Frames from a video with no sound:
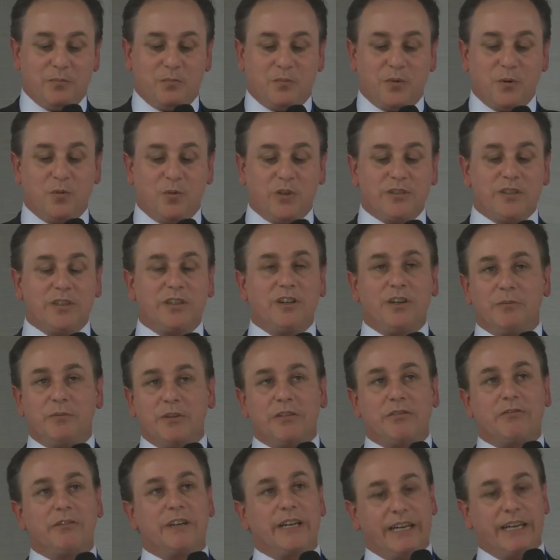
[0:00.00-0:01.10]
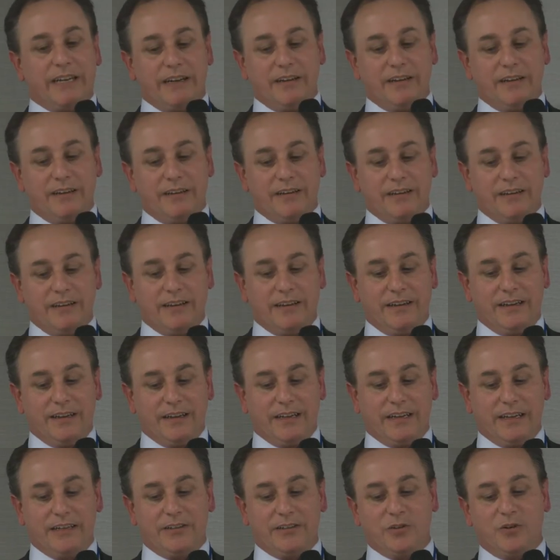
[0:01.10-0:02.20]
But what's the common thread,
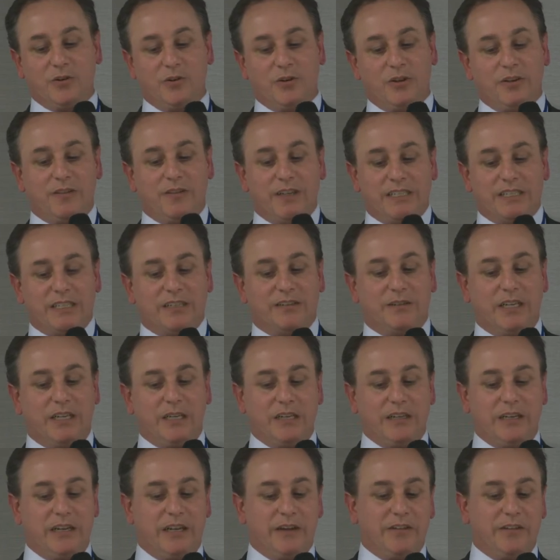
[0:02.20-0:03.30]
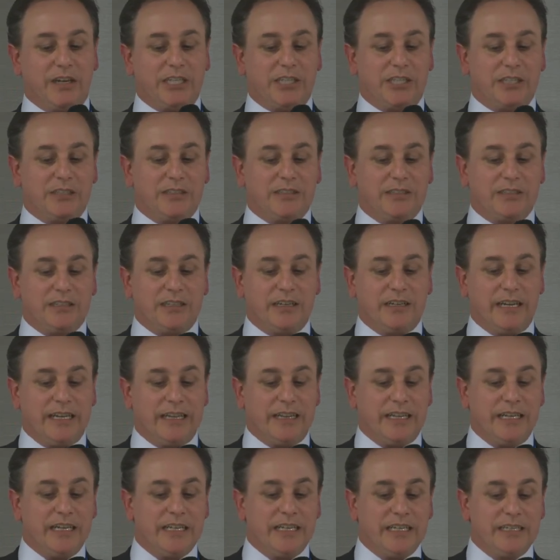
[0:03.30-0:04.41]
okay, to all of these innovations? I
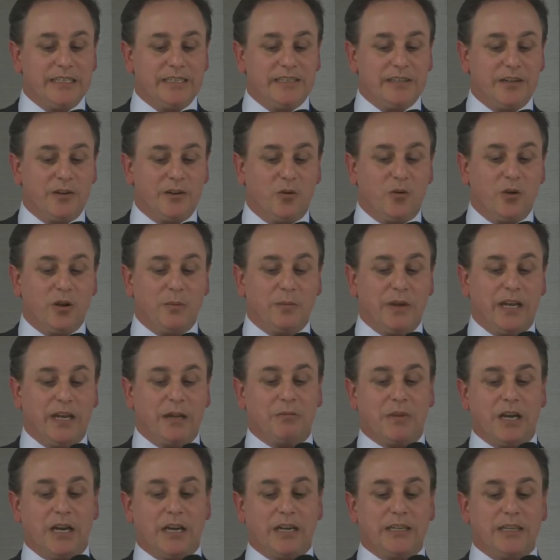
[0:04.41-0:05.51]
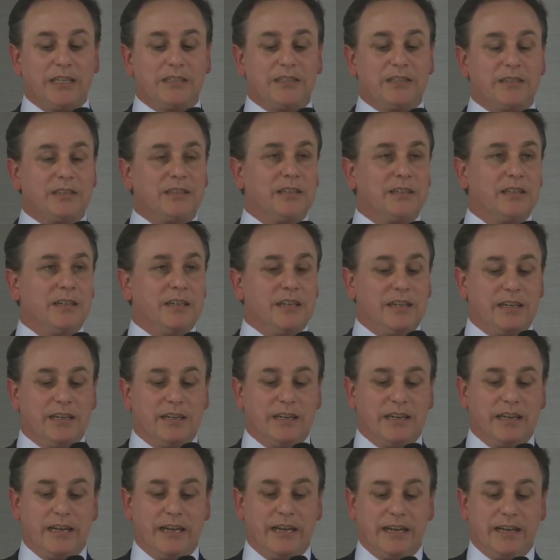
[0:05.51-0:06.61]
think it is that automating markets
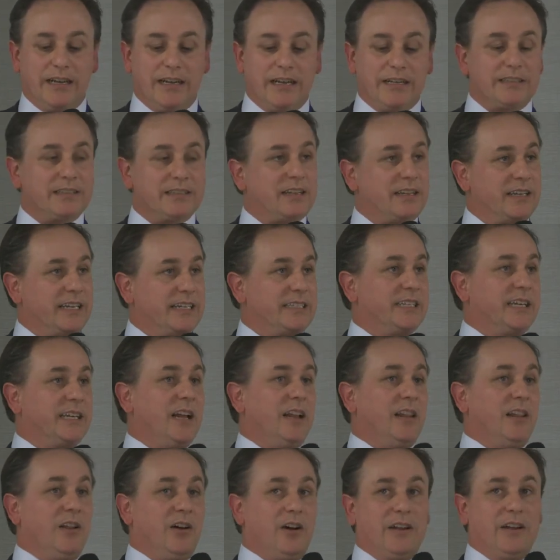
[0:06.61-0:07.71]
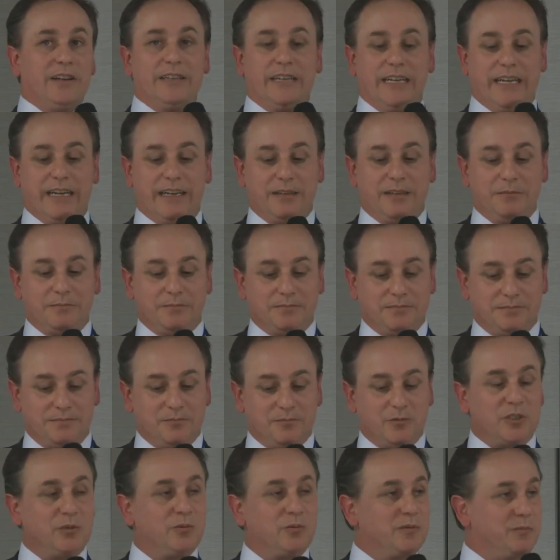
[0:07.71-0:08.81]
and it's collecting a lot of data,
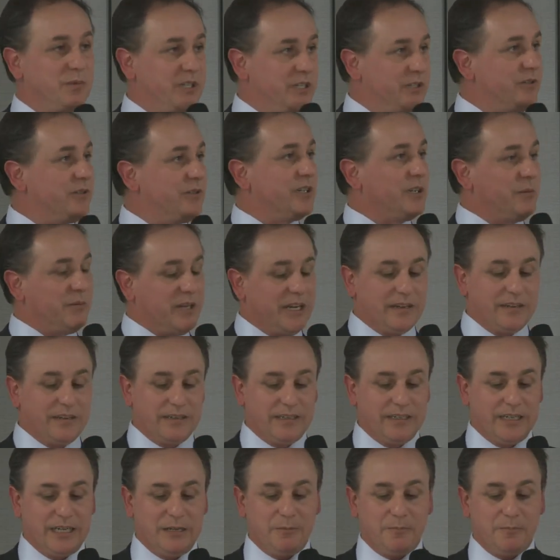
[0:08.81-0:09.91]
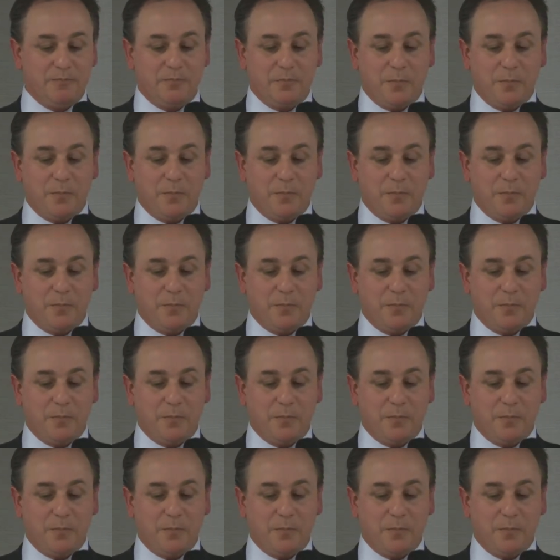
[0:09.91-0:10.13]
which we've been talking about, okay?